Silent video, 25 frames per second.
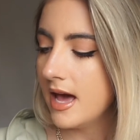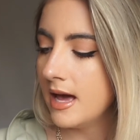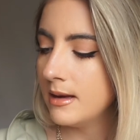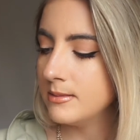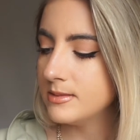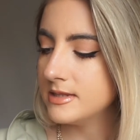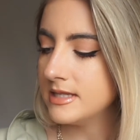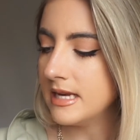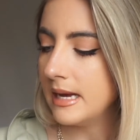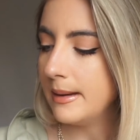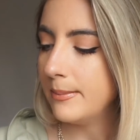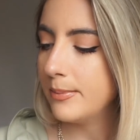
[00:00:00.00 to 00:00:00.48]

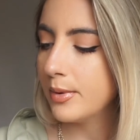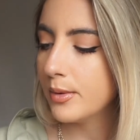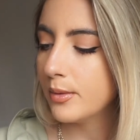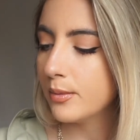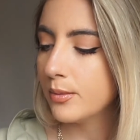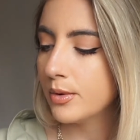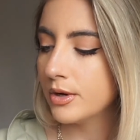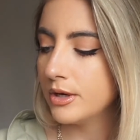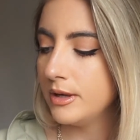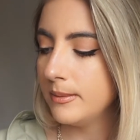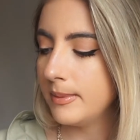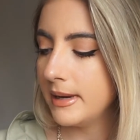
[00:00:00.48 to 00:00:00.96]
So yeah, but
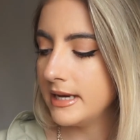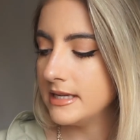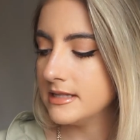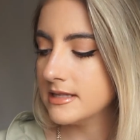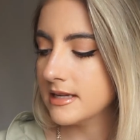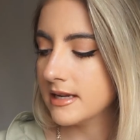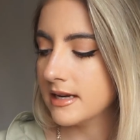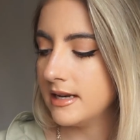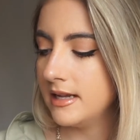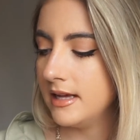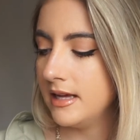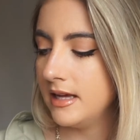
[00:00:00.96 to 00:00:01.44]
what you
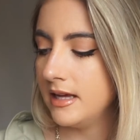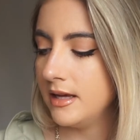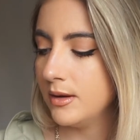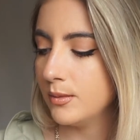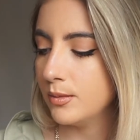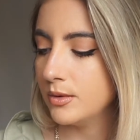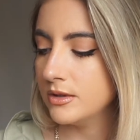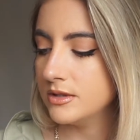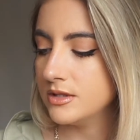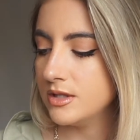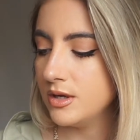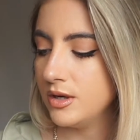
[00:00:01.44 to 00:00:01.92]
basically
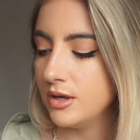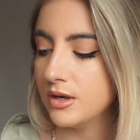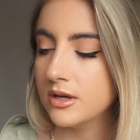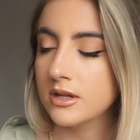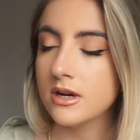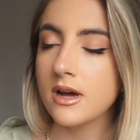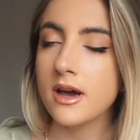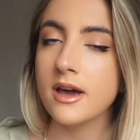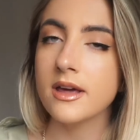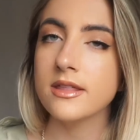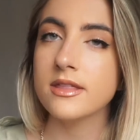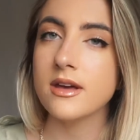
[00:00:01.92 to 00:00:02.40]
would do, you can
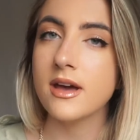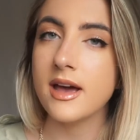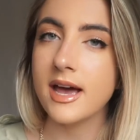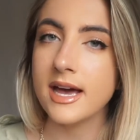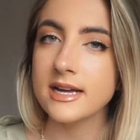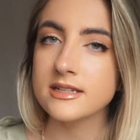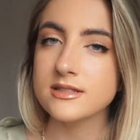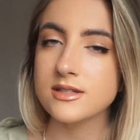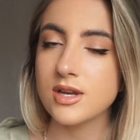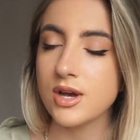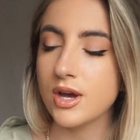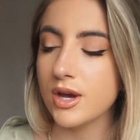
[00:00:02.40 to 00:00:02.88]
either
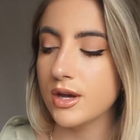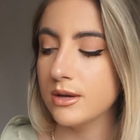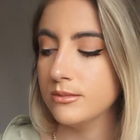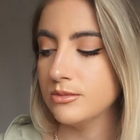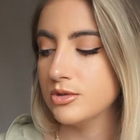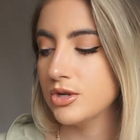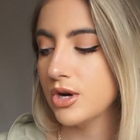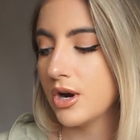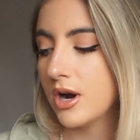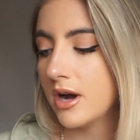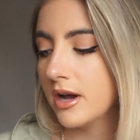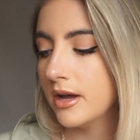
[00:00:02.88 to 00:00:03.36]
add to home
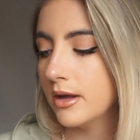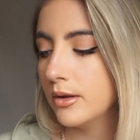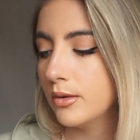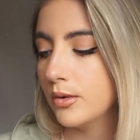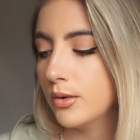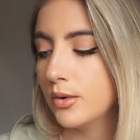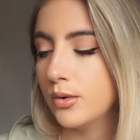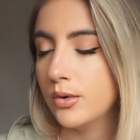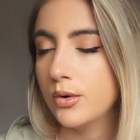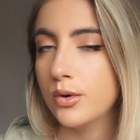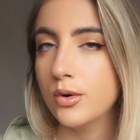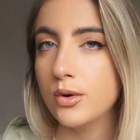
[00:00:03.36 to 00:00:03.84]
trial
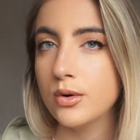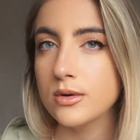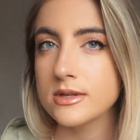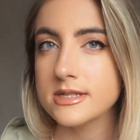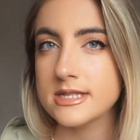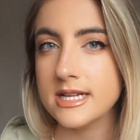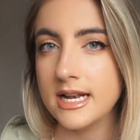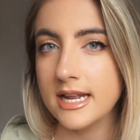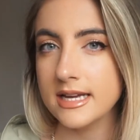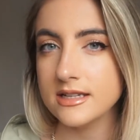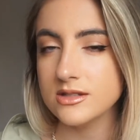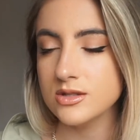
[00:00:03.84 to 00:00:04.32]
or
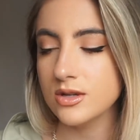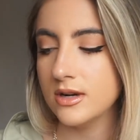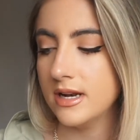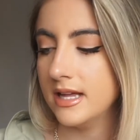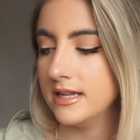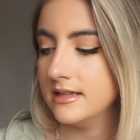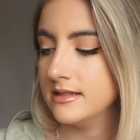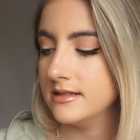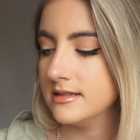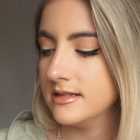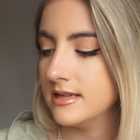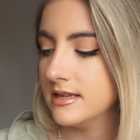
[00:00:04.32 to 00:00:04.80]
select your
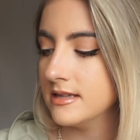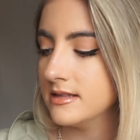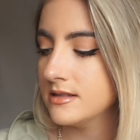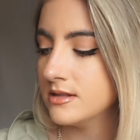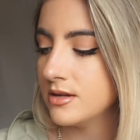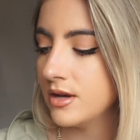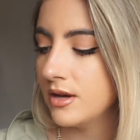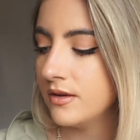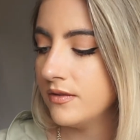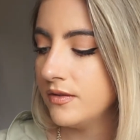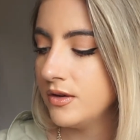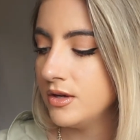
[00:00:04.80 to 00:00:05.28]
lenses.
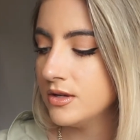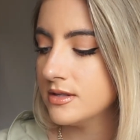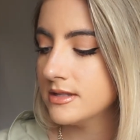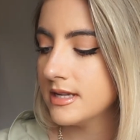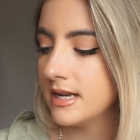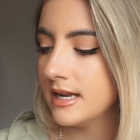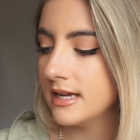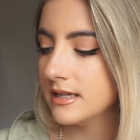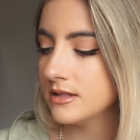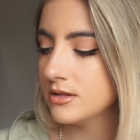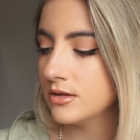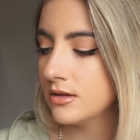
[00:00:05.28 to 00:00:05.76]
So if you
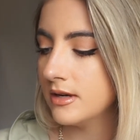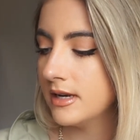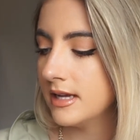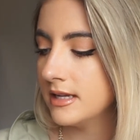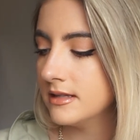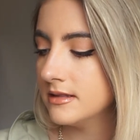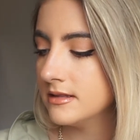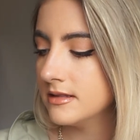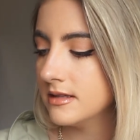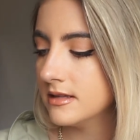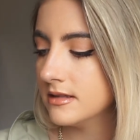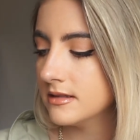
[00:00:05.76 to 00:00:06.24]
select your
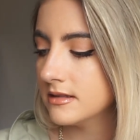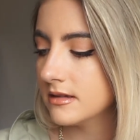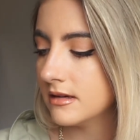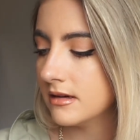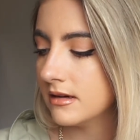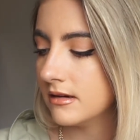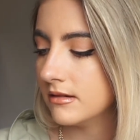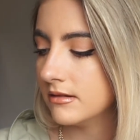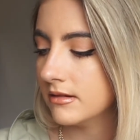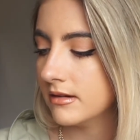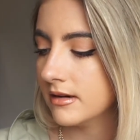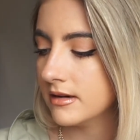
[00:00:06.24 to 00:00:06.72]
lenses,
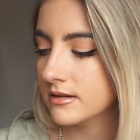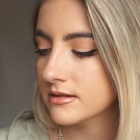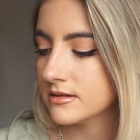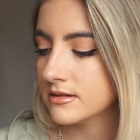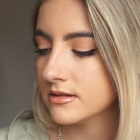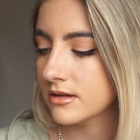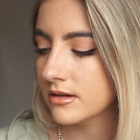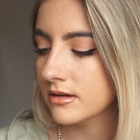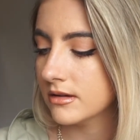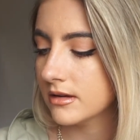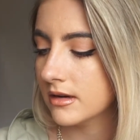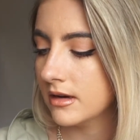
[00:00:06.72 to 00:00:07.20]
oh, they're out of
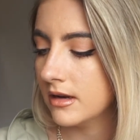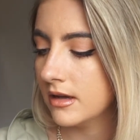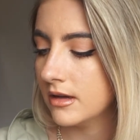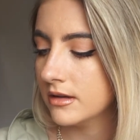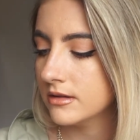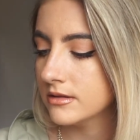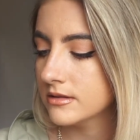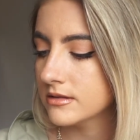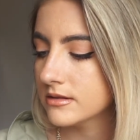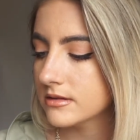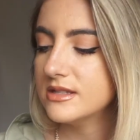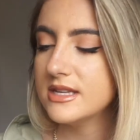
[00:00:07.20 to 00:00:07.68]
stock,
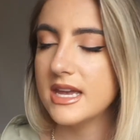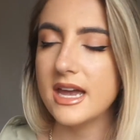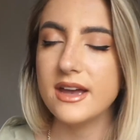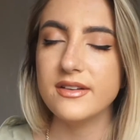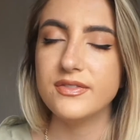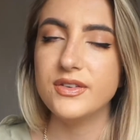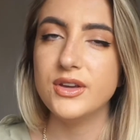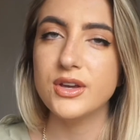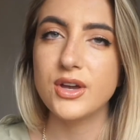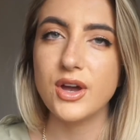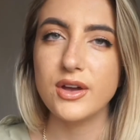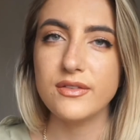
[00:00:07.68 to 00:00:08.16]
lols. So yeah,
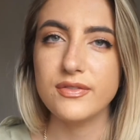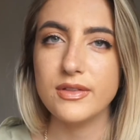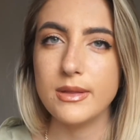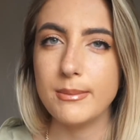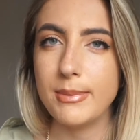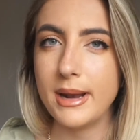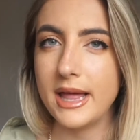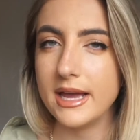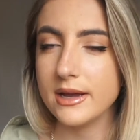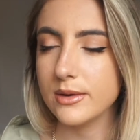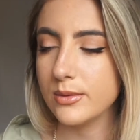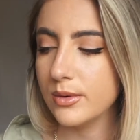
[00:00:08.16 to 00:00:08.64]
if you go for the
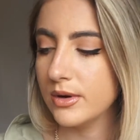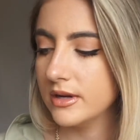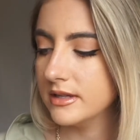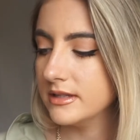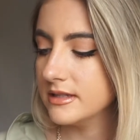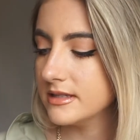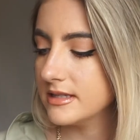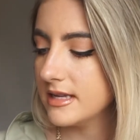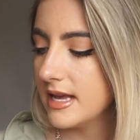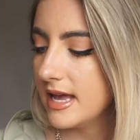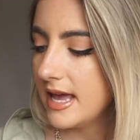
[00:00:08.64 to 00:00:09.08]
black ones,